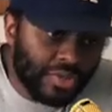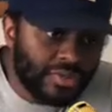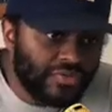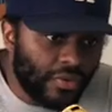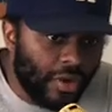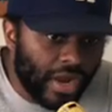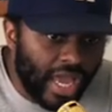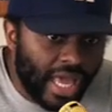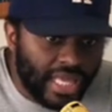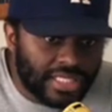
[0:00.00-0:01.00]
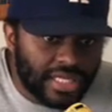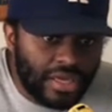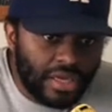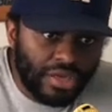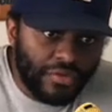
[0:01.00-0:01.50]
you as far as
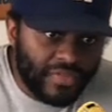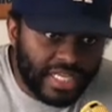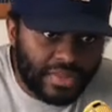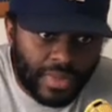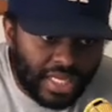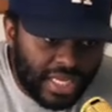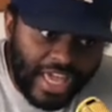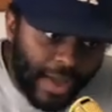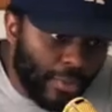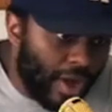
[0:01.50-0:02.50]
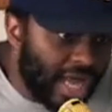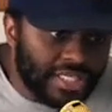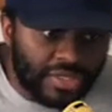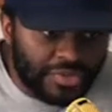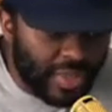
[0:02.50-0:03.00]
your flexibility cap-wise,
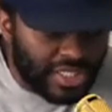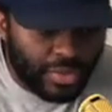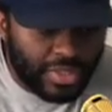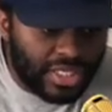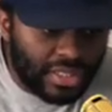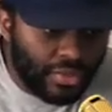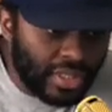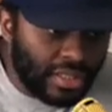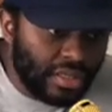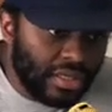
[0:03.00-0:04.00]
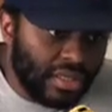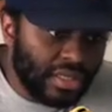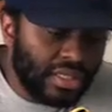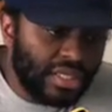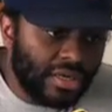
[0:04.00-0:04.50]
you know, especially when
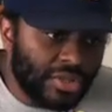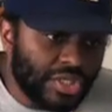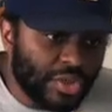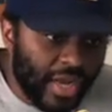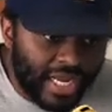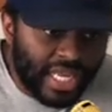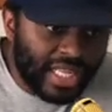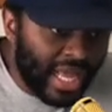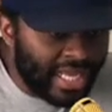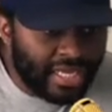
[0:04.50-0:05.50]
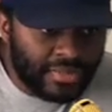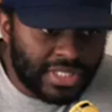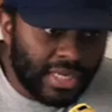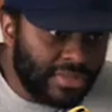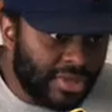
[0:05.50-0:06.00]
you know, the trade deadline comes
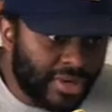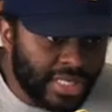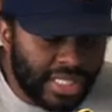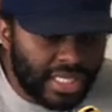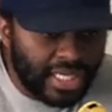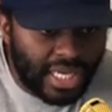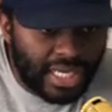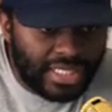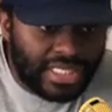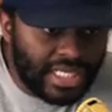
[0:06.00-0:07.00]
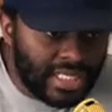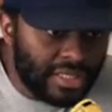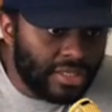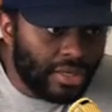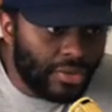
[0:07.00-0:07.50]
up during the season,
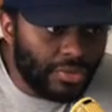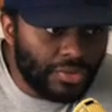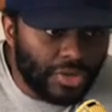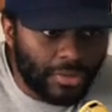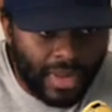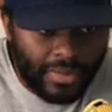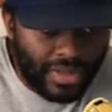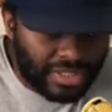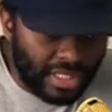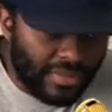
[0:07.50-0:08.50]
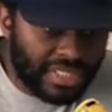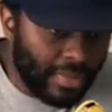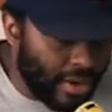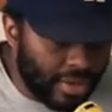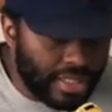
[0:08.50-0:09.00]
you know, maybe there's going to be some
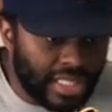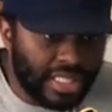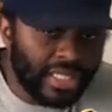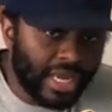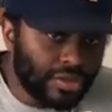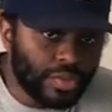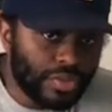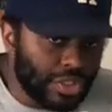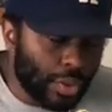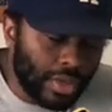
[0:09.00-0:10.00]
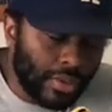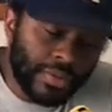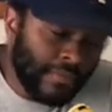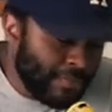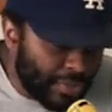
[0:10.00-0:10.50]
areas that the Niners want to shore up.
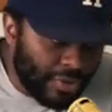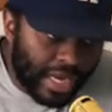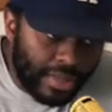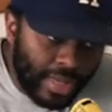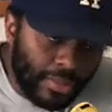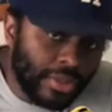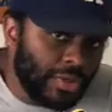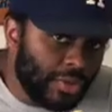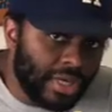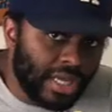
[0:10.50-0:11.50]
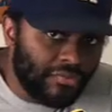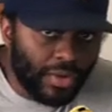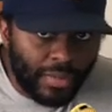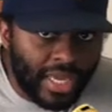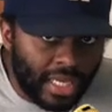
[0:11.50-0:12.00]
They're not going to be able to do it if they're
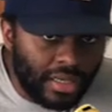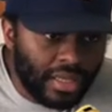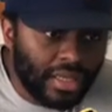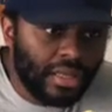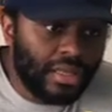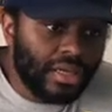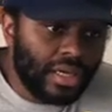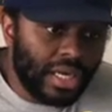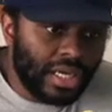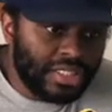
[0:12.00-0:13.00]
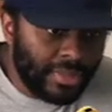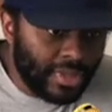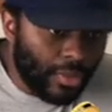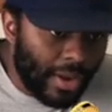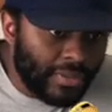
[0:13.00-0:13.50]
paying Jimmy
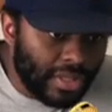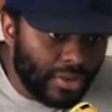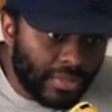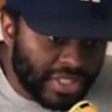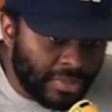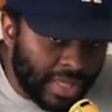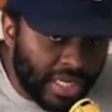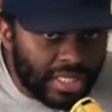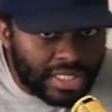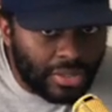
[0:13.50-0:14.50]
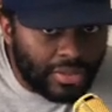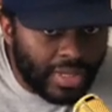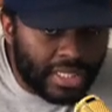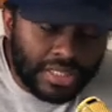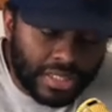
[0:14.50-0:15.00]
Garoppolo a bunch of money to sit on the
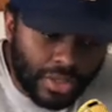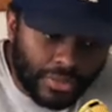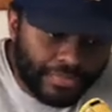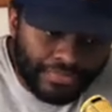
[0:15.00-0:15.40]
bench. So